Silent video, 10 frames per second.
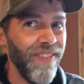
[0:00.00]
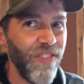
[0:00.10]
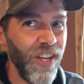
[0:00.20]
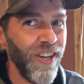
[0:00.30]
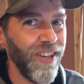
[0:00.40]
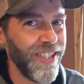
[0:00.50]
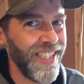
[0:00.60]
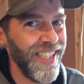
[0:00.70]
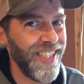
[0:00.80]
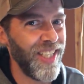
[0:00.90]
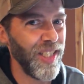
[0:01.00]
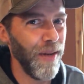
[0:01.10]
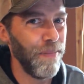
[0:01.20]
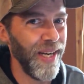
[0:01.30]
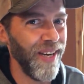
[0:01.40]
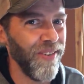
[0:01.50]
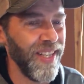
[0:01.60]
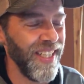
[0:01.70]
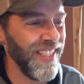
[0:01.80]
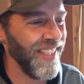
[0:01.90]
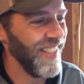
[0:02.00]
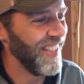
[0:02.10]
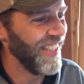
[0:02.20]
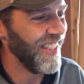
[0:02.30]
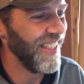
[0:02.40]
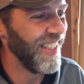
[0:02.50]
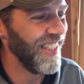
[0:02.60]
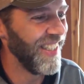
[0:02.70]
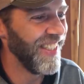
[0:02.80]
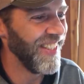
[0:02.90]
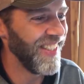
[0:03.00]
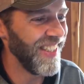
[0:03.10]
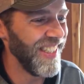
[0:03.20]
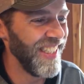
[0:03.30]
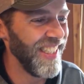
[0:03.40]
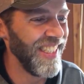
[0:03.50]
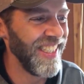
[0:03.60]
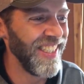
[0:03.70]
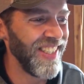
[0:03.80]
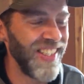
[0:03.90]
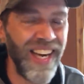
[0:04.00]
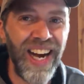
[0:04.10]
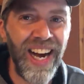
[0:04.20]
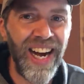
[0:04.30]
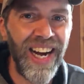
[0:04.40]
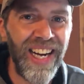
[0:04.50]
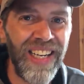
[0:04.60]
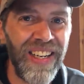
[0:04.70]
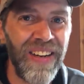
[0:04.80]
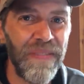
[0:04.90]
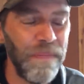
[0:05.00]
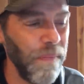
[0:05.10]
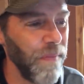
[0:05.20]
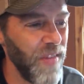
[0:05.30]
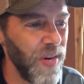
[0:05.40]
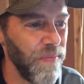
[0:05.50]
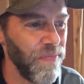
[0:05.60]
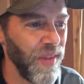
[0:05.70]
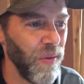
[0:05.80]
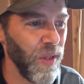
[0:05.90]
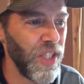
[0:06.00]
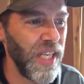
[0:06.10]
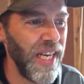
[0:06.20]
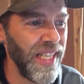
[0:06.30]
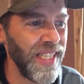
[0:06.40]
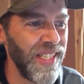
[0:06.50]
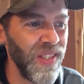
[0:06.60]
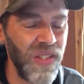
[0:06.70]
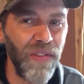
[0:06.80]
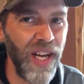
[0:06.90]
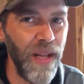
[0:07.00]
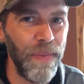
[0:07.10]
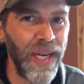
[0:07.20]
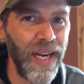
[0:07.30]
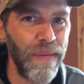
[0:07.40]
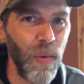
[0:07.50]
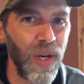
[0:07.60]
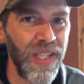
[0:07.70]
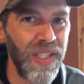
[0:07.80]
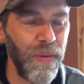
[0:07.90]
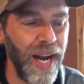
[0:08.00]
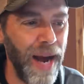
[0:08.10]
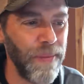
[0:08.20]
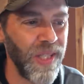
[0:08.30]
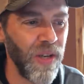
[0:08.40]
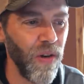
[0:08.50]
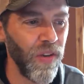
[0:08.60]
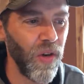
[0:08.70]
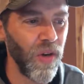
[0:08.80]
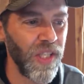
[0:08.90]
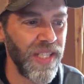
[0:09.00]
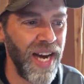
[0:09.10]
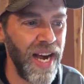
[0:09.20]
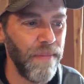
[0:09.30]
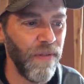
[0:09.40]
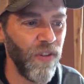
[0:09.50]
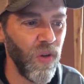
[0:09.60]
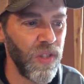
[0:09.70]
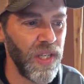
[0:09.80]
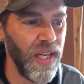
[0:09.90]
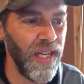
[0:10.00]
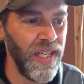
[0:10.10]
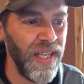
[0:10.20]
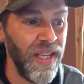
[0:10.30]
Folks, this is a big one. It is. It is. Um, we'll see. This is developing. I mean, we're going to see what happens here over the course of time. But folks, uh,